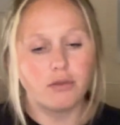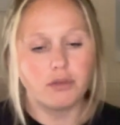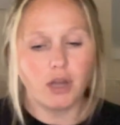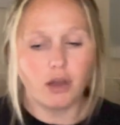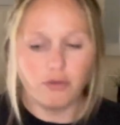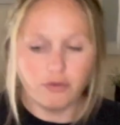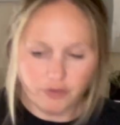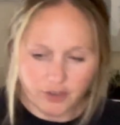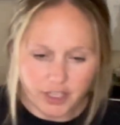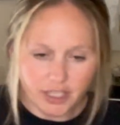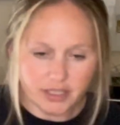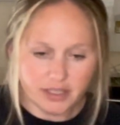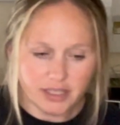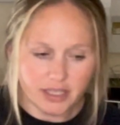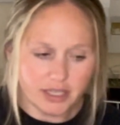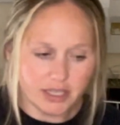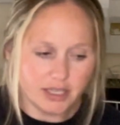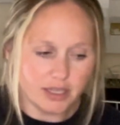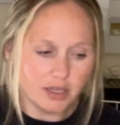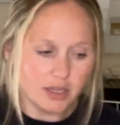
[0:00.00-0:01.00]
don't fix
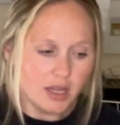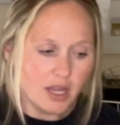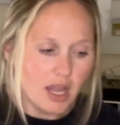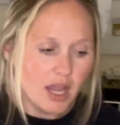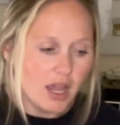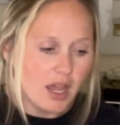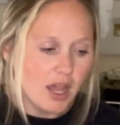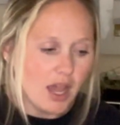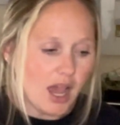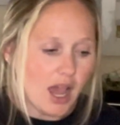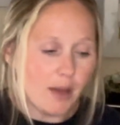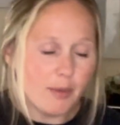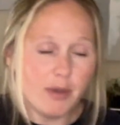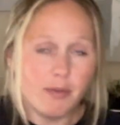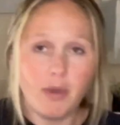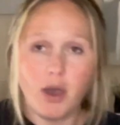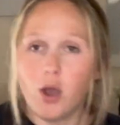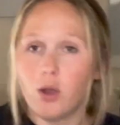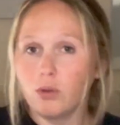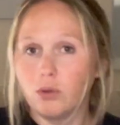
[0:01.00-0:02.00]
it. I'm in
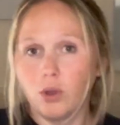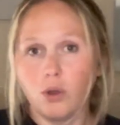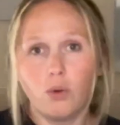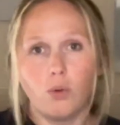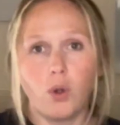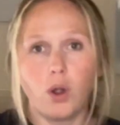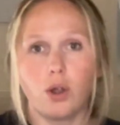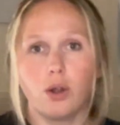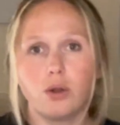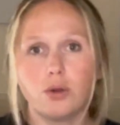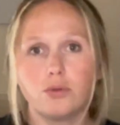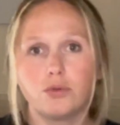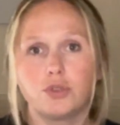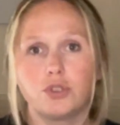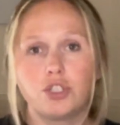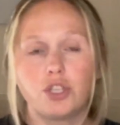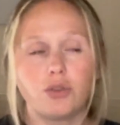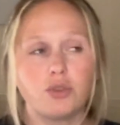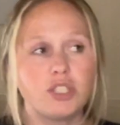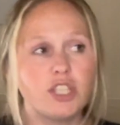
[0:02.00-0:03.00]
my own little world.
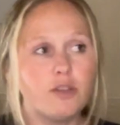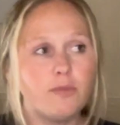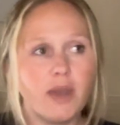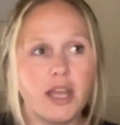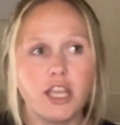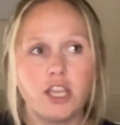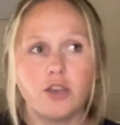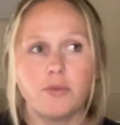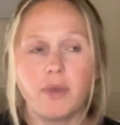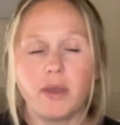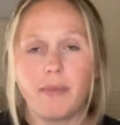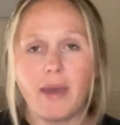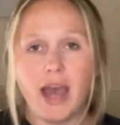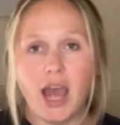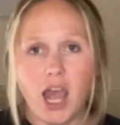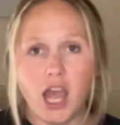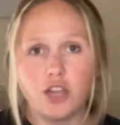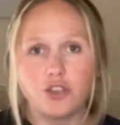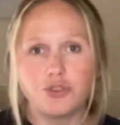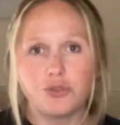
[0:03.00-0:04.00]
So somebody could be
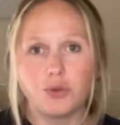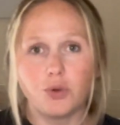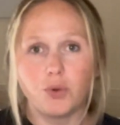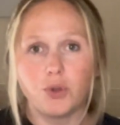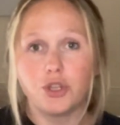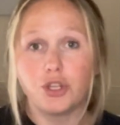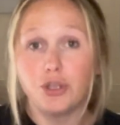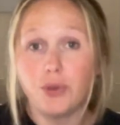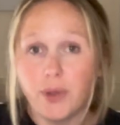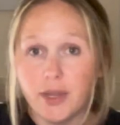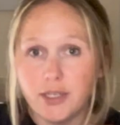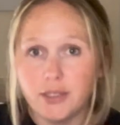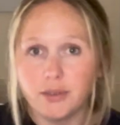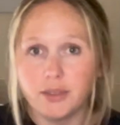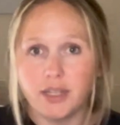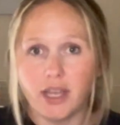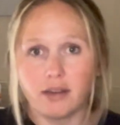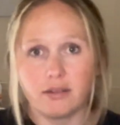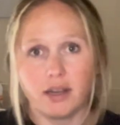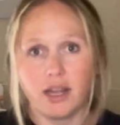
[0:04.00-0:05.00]
behind you going, you ain't
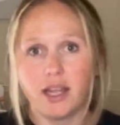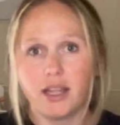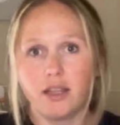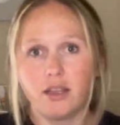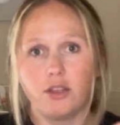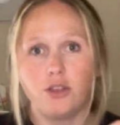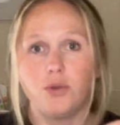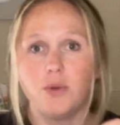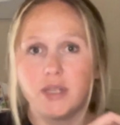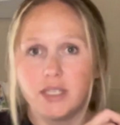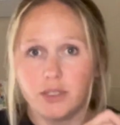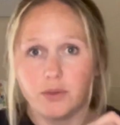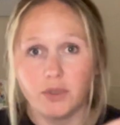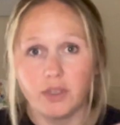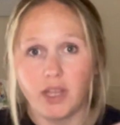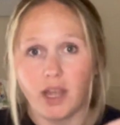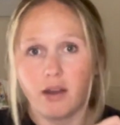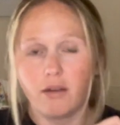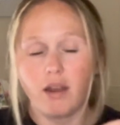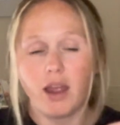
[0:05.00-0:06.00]
doing that right. You ain't doing
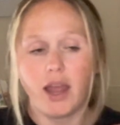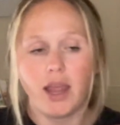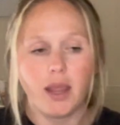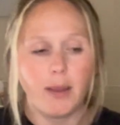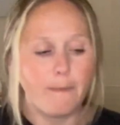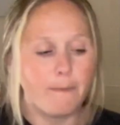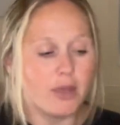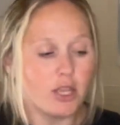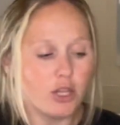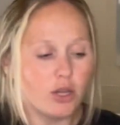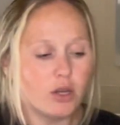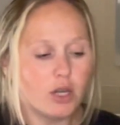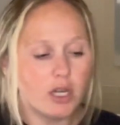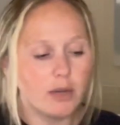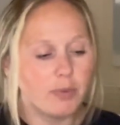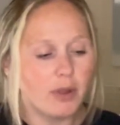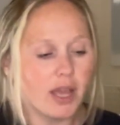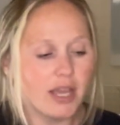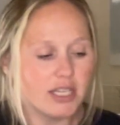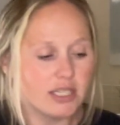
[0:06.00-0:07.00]
that right. But you're
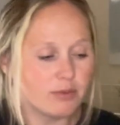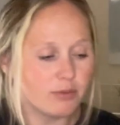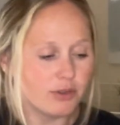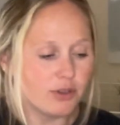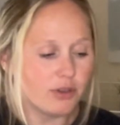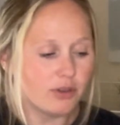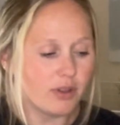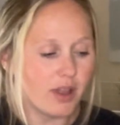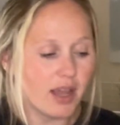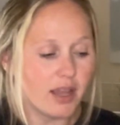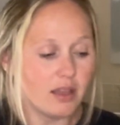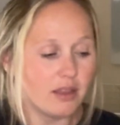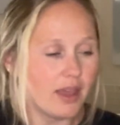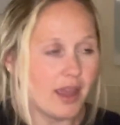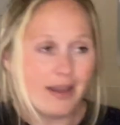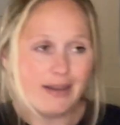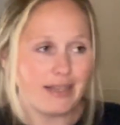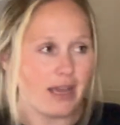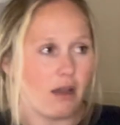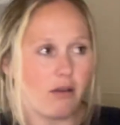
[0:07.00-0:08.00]
at a place where you're like, they
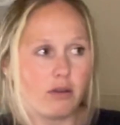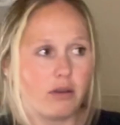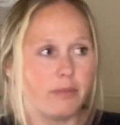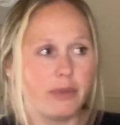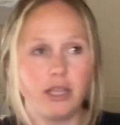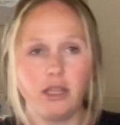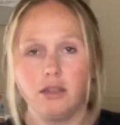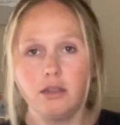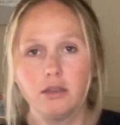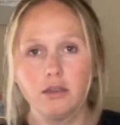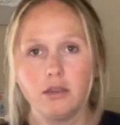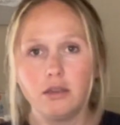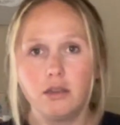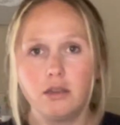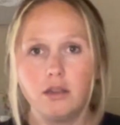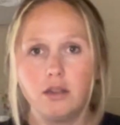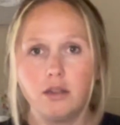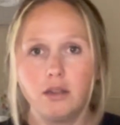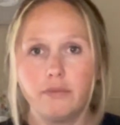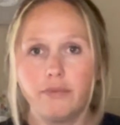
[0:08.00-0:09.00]
ain't talking to me.
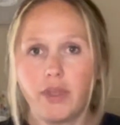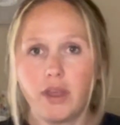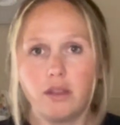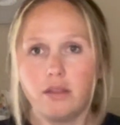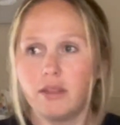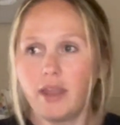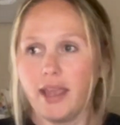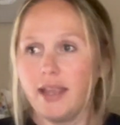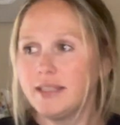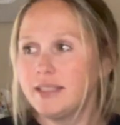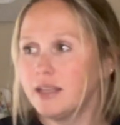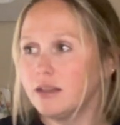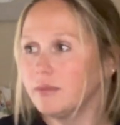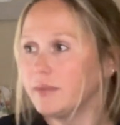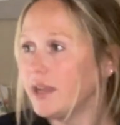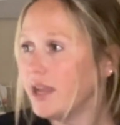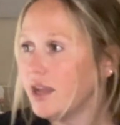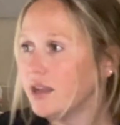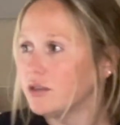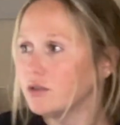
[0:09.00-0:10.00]
They ain't telling
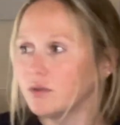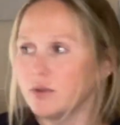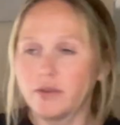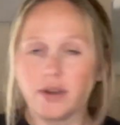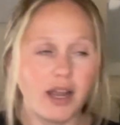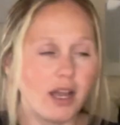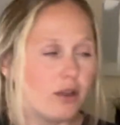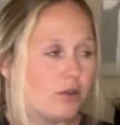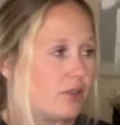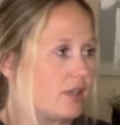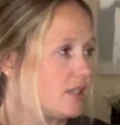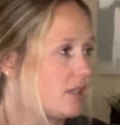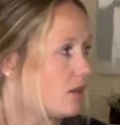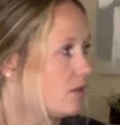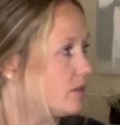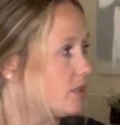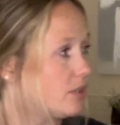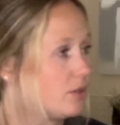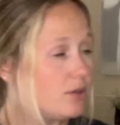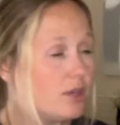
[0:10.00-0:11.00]
me I ain't doing it right. Who are they
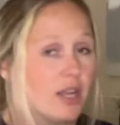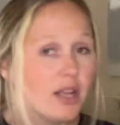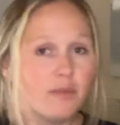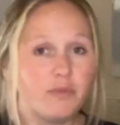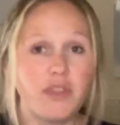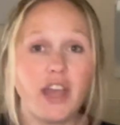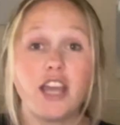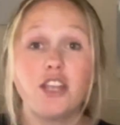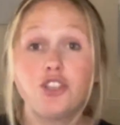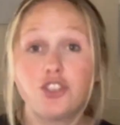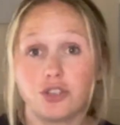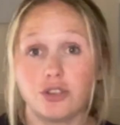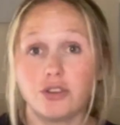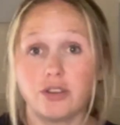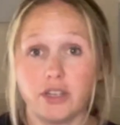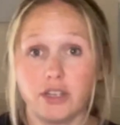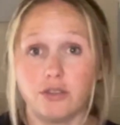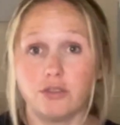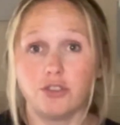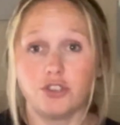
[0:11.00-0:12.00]
talking to? That's your
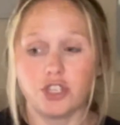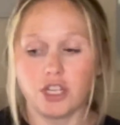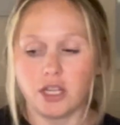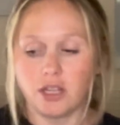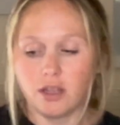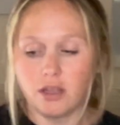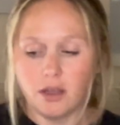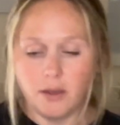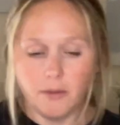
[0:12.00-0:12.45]
energy.